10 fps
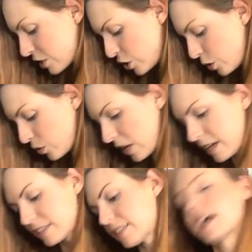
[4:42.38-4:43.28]
two
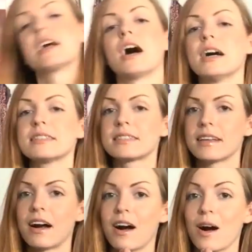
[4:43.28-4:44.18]
things I got,
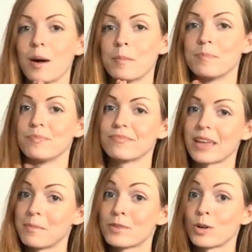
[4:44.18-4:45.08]

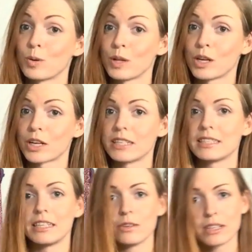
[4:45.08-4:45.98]
I'm totally
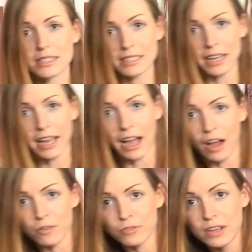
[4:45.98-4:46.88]
crazy. You can see I
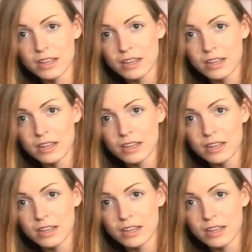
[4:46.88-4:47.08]
have